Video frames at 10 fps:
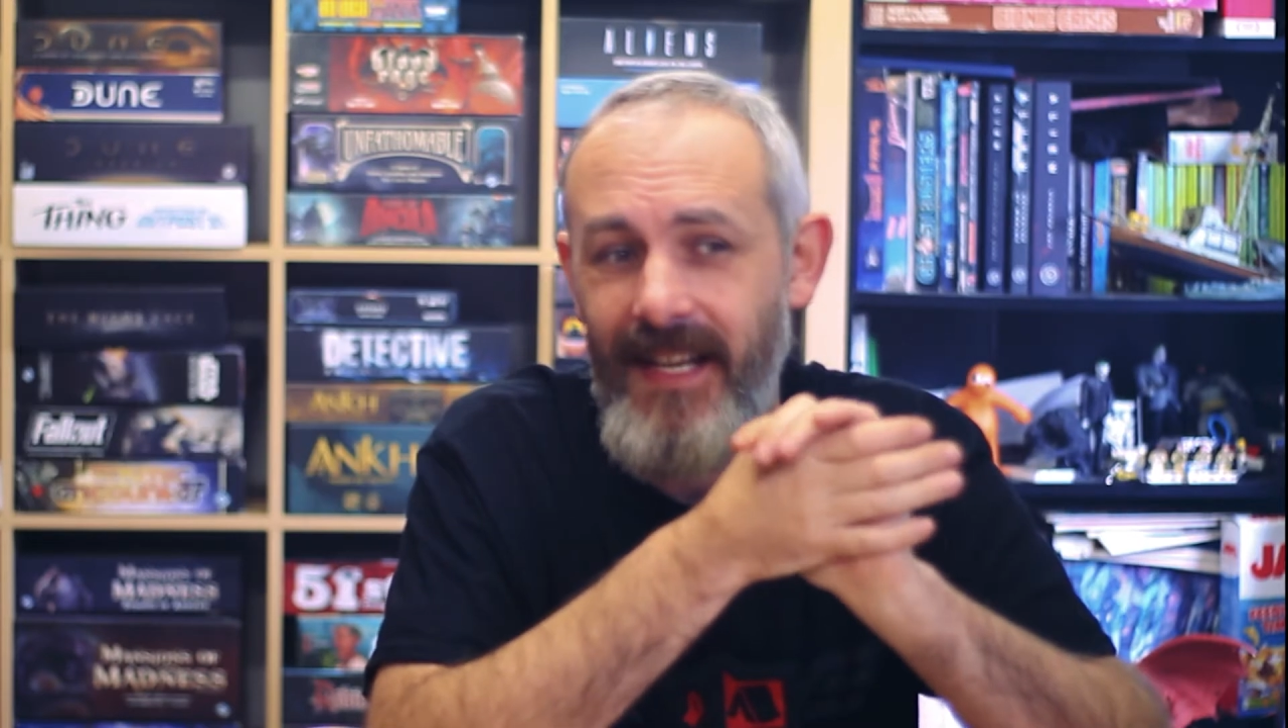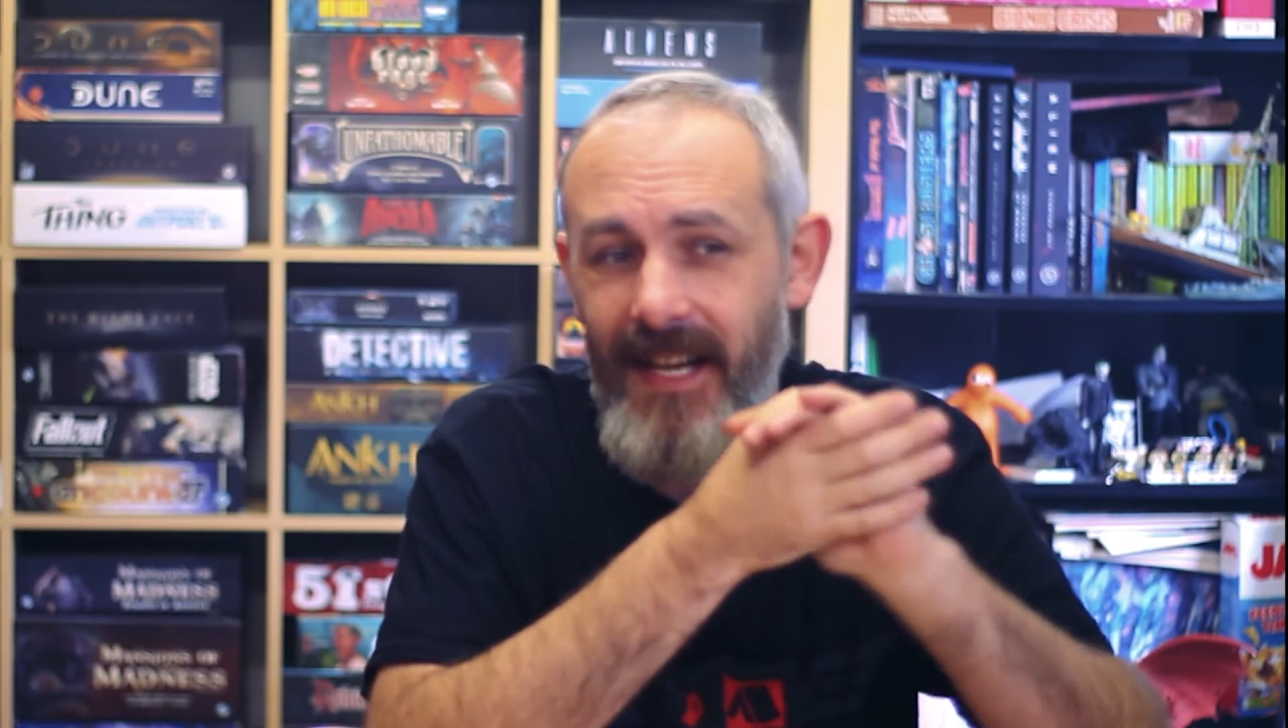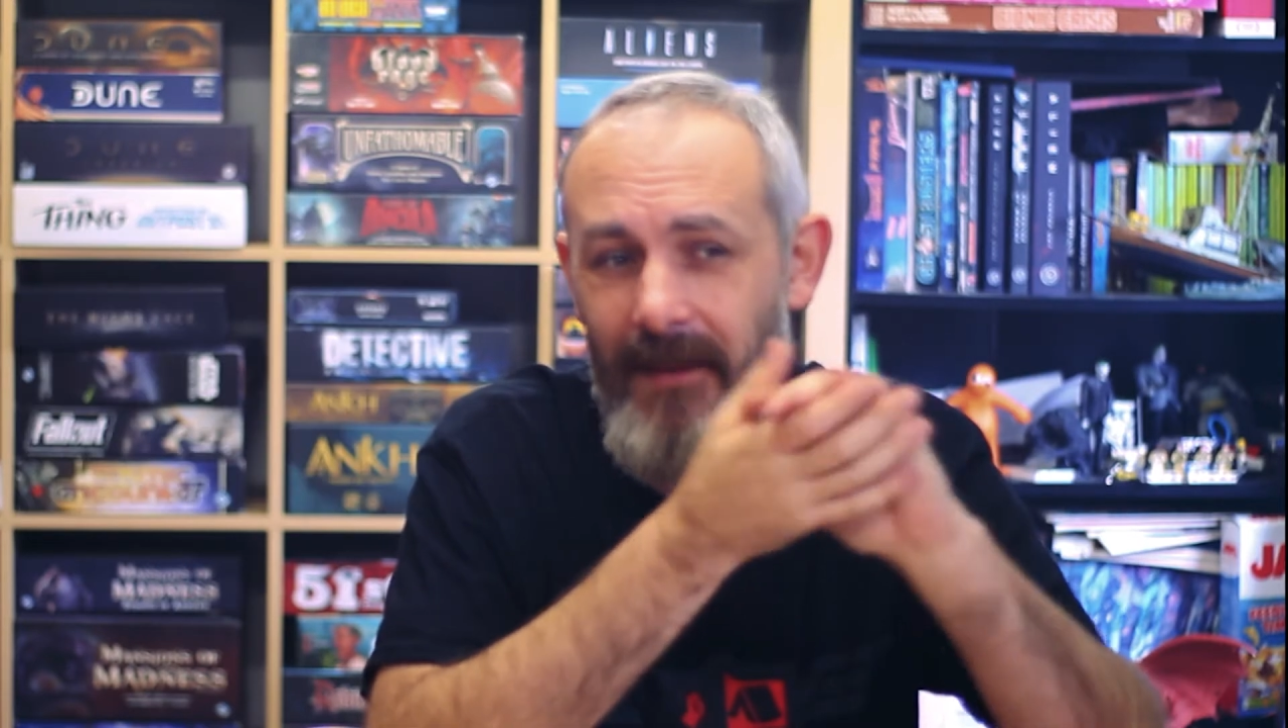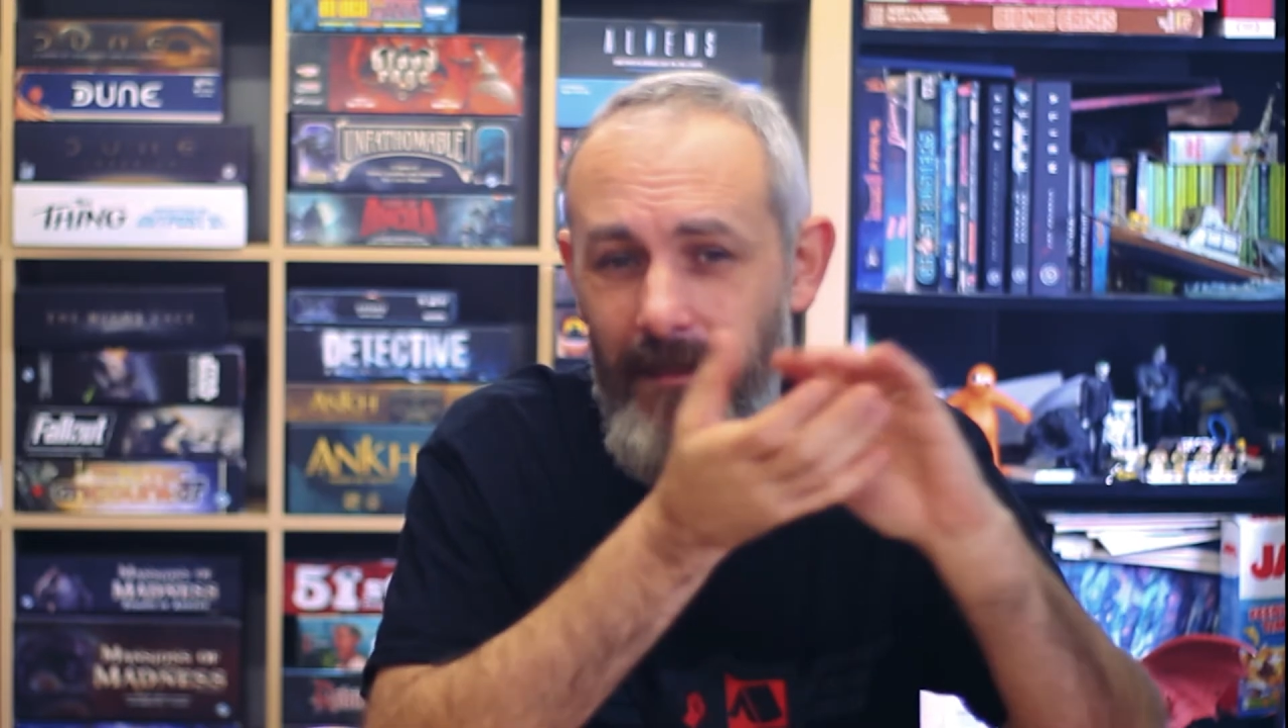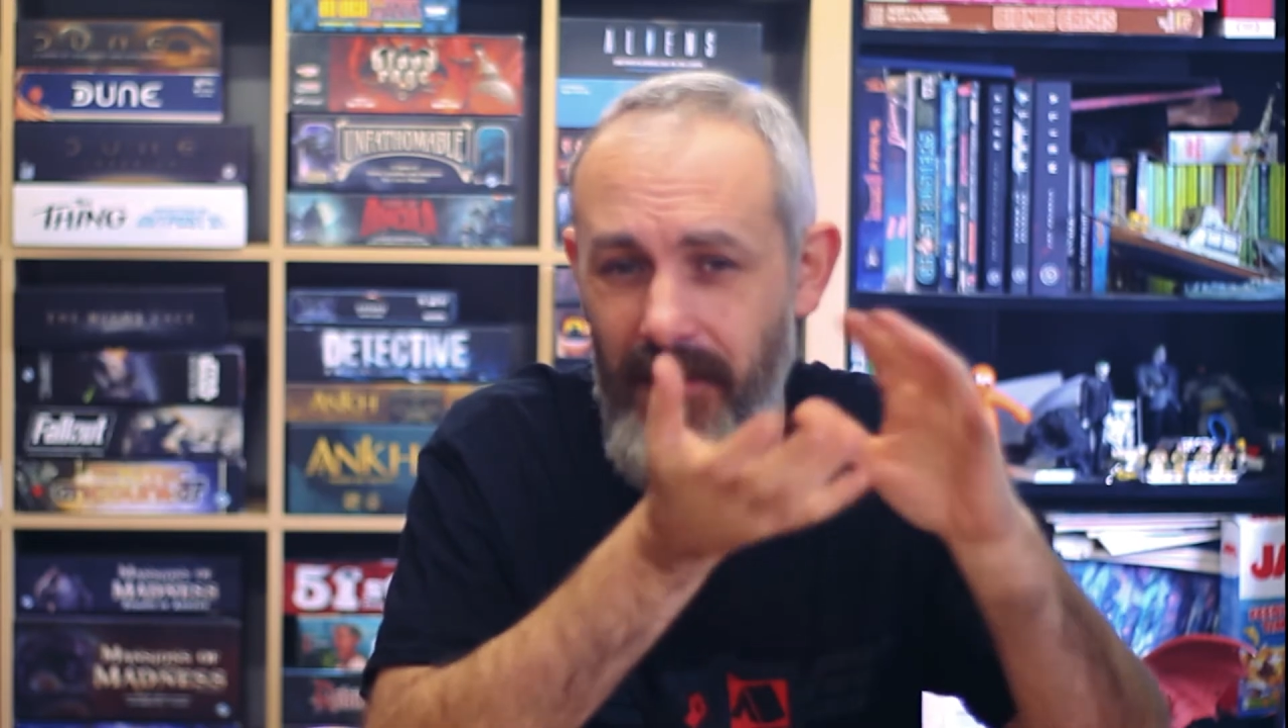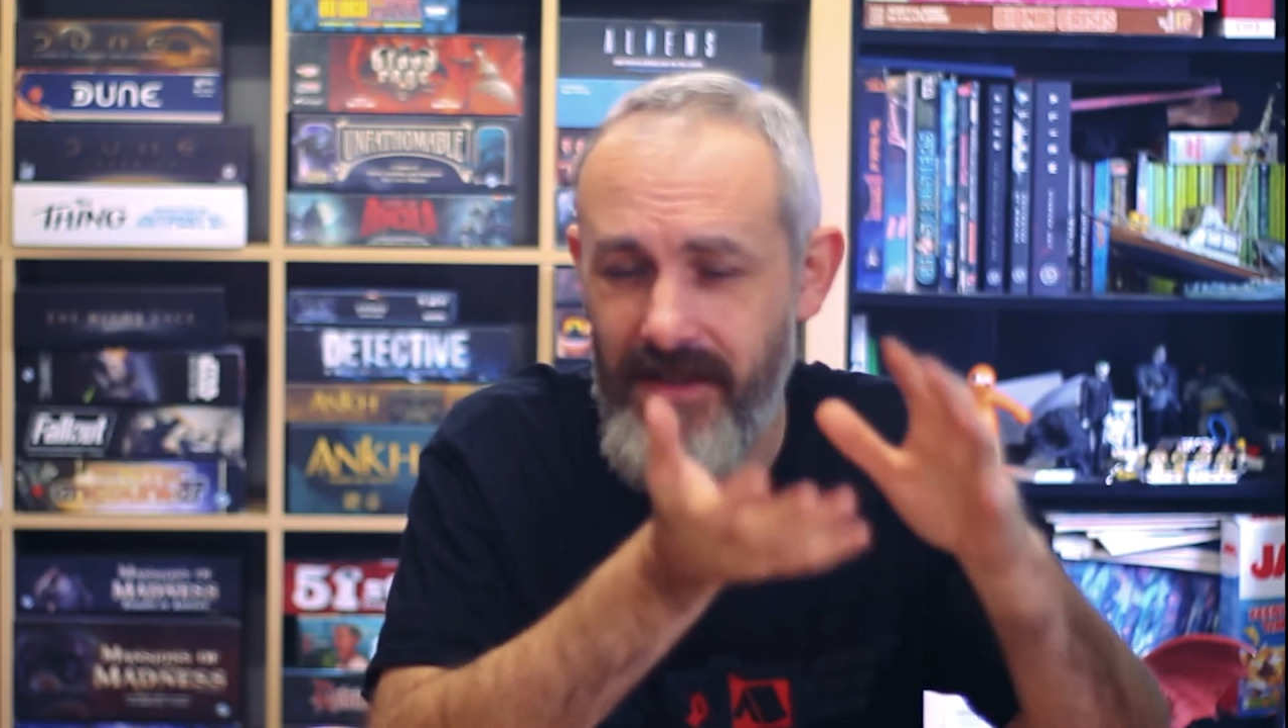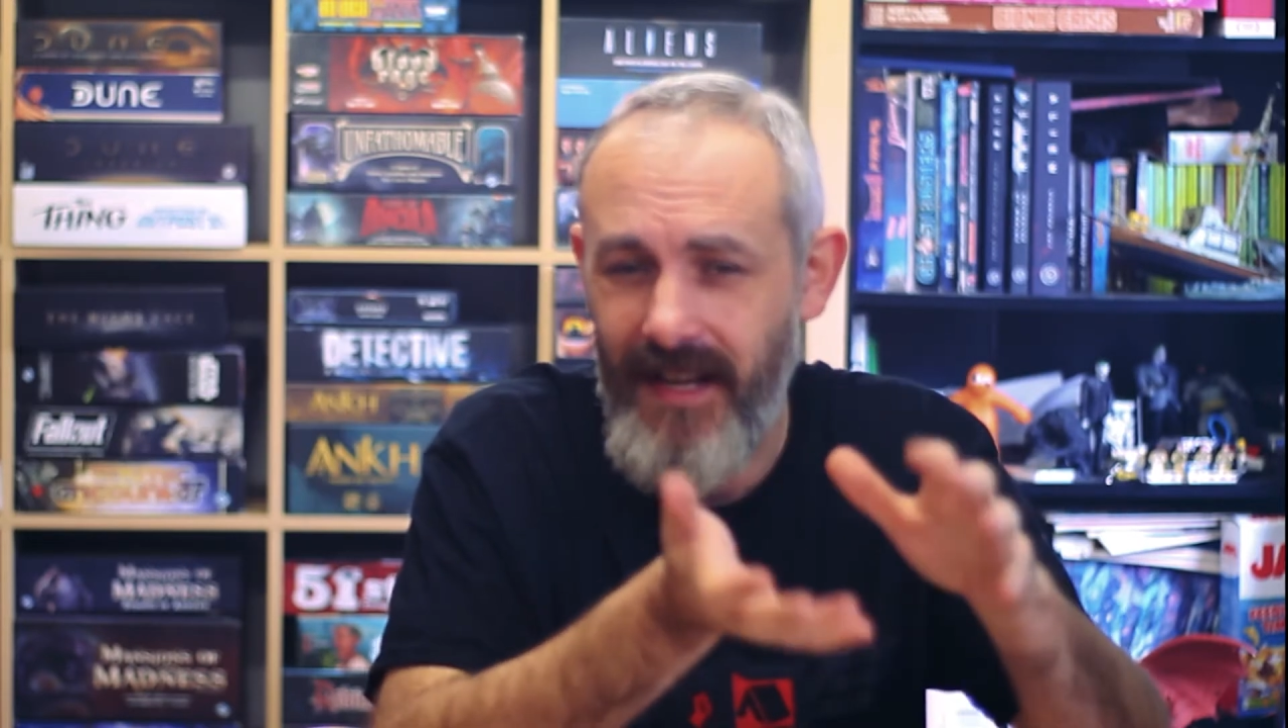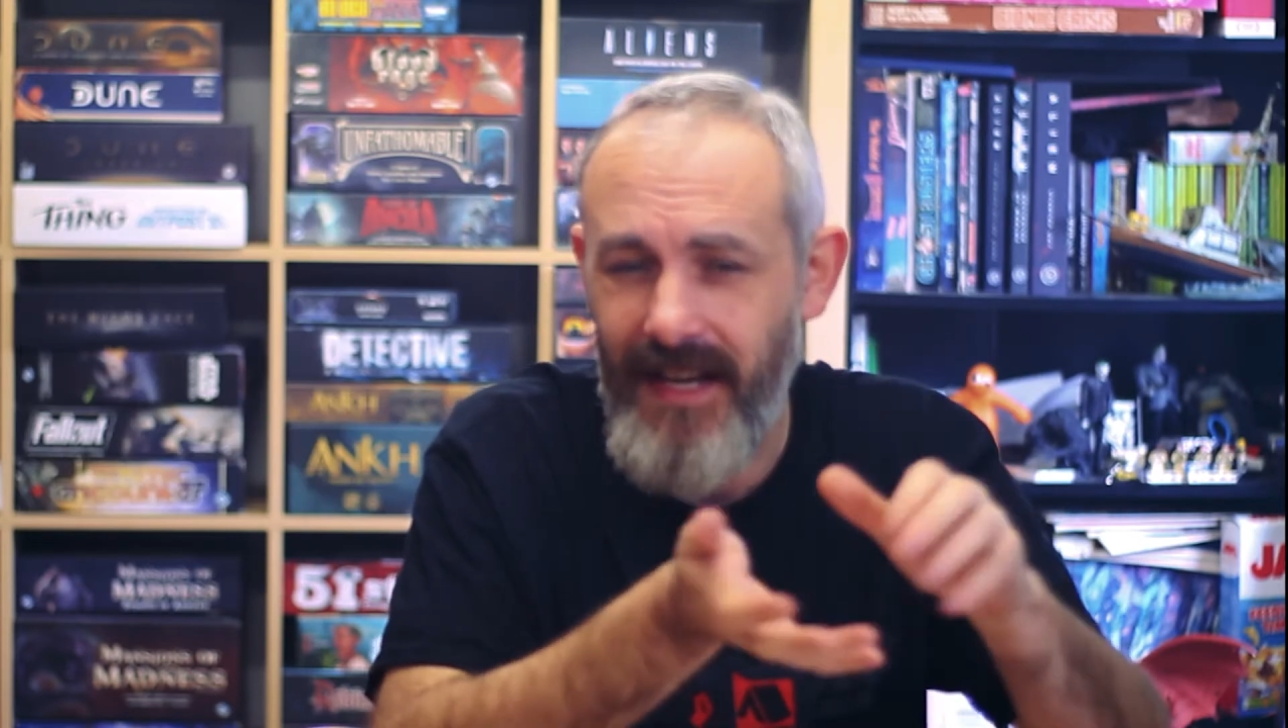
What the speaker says: Battlestar